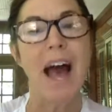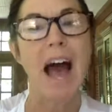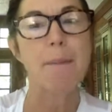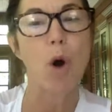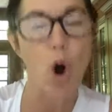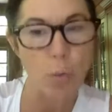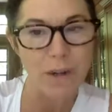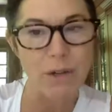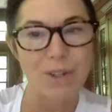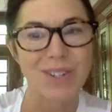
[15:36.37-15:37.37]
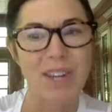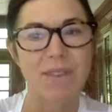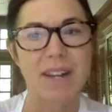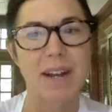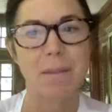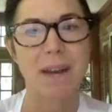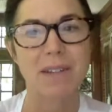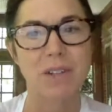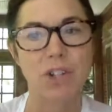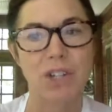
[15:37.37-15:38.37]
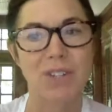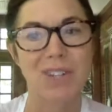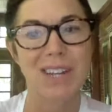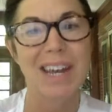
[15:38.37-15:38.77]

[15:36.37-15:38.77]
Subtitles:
I'm open to receiving any messages.